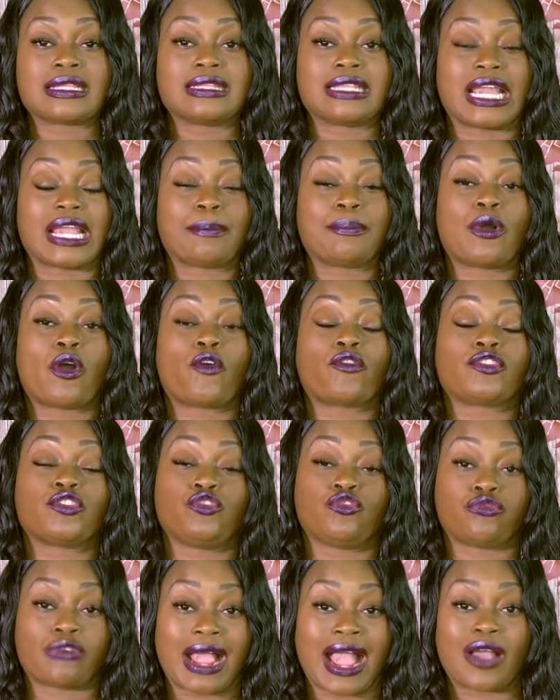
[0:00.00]
they both
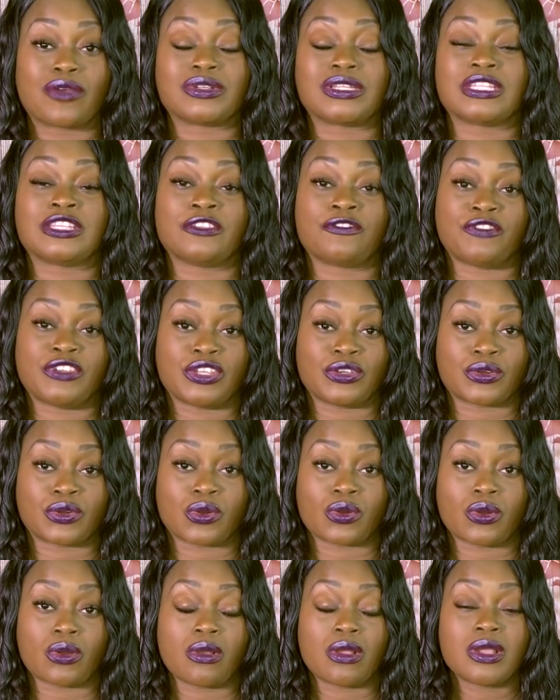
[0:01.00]
drowned in the
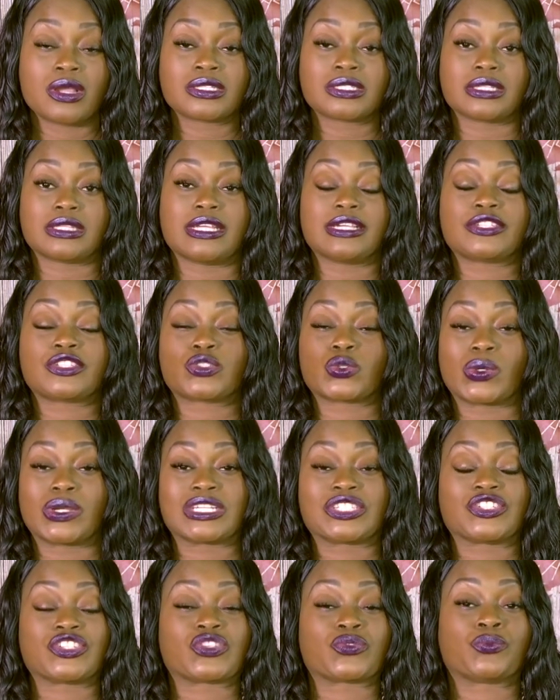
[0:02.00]
vehicle. So this story
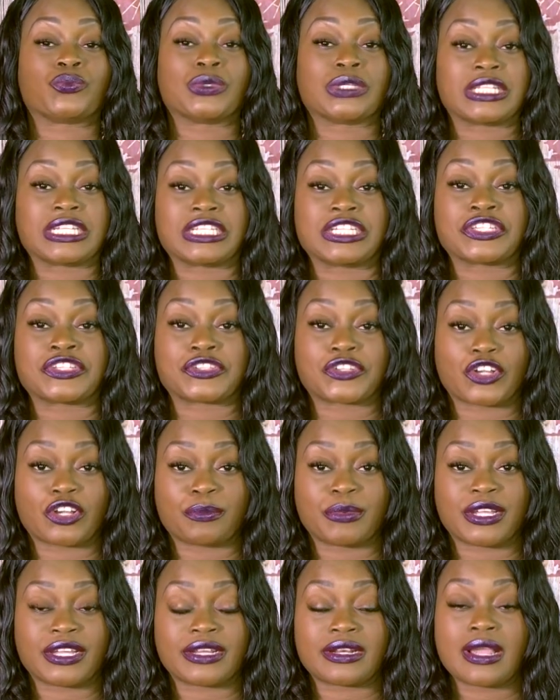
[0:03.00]
is just really
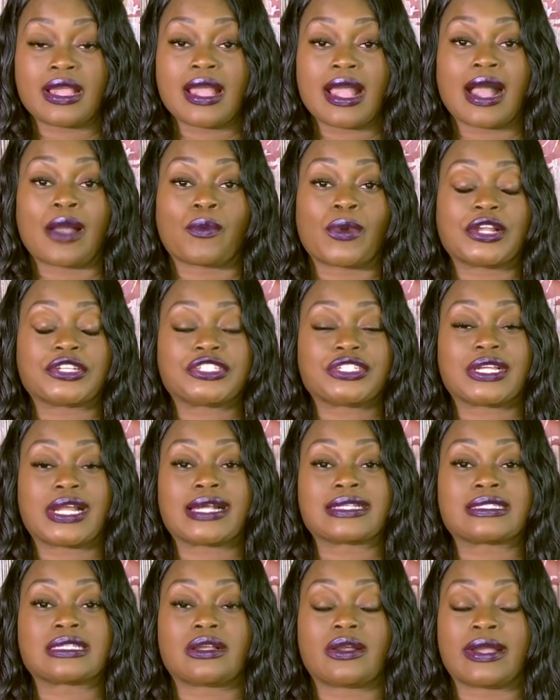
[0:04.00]
disturbing. I want you
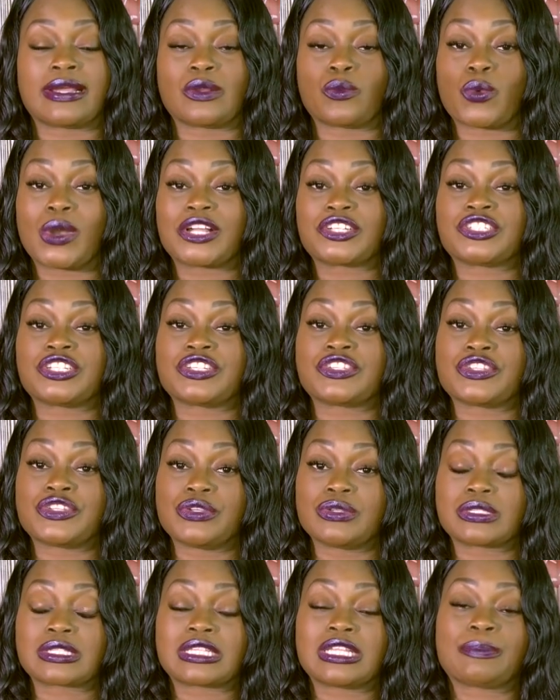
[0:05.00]
guys to go ahead and watch this
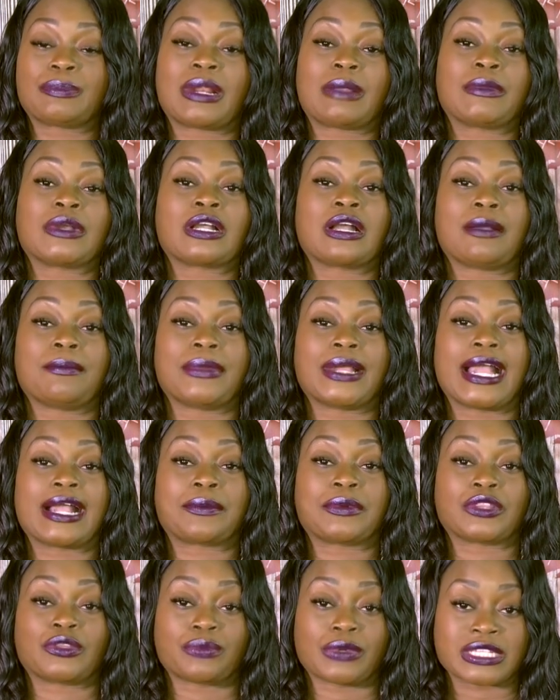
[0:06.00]
news clip, and I'm gonna come
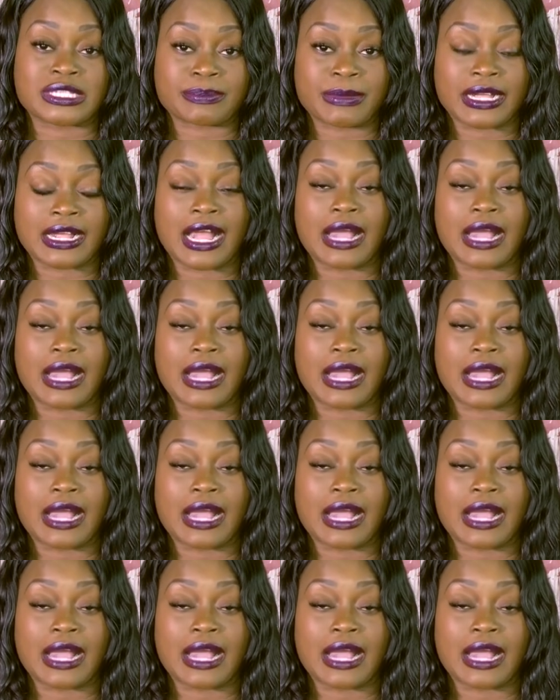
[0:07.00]
back with the rest of my